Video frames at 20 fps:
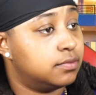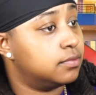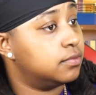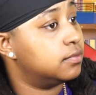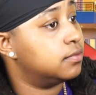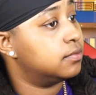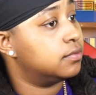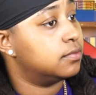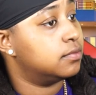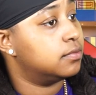
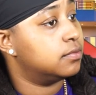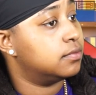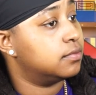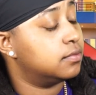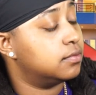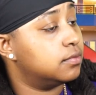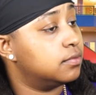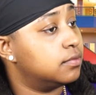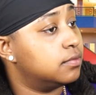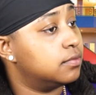
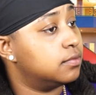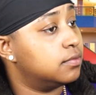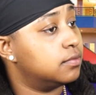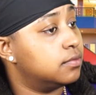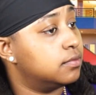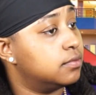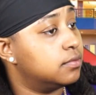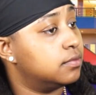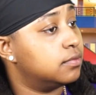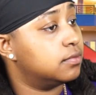
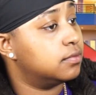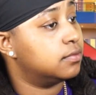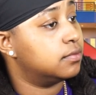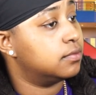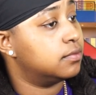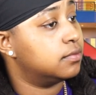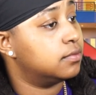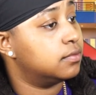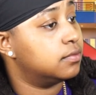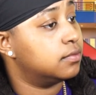
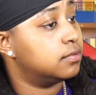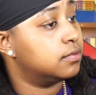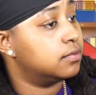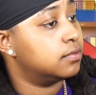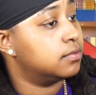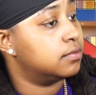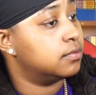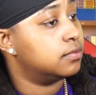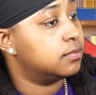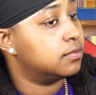
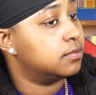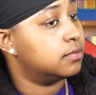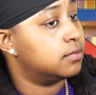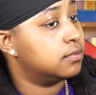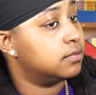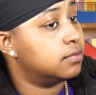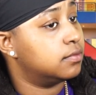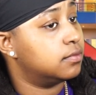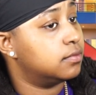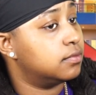
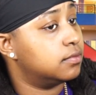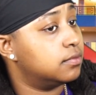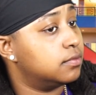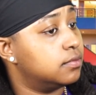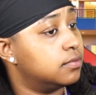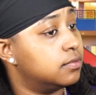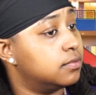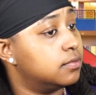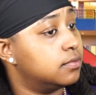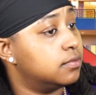
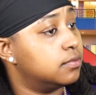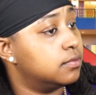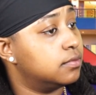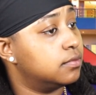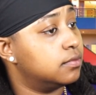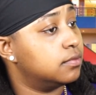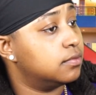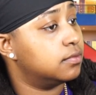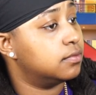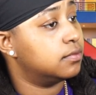The person shown says nothing.